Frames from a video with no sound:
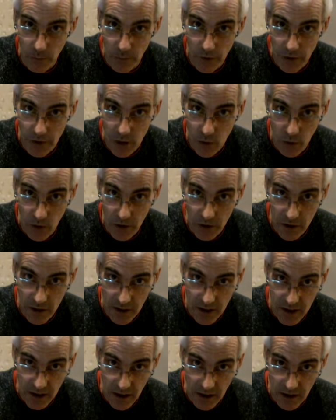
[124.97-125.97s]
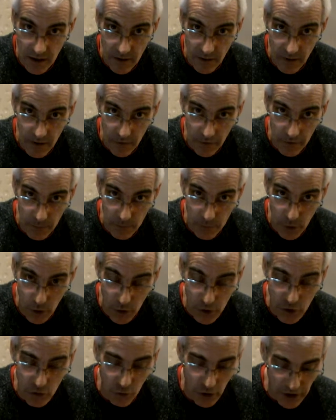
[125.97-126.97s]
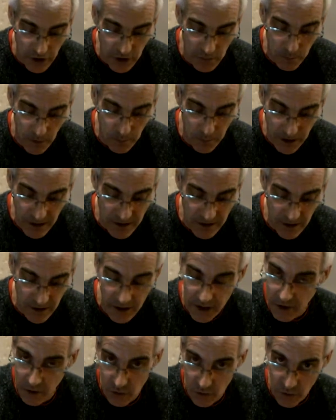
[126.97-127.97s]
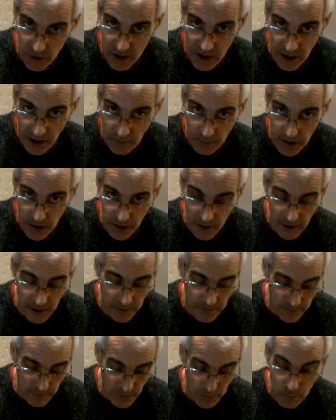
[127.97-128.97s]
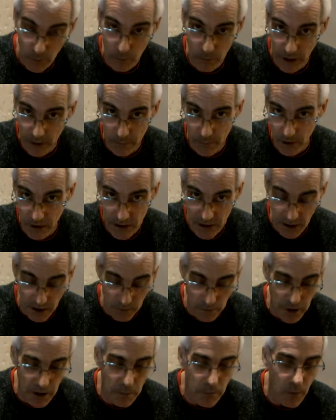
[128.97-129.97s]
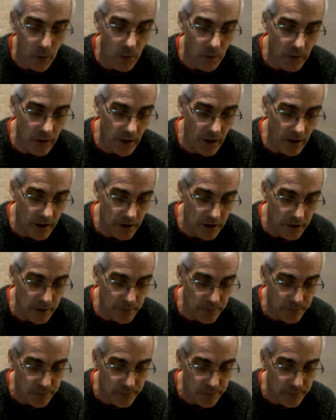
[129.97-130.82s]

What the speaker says: There's quite an extensive different price range, but basically they're all the same kit, made by the same people. Yeah, I know.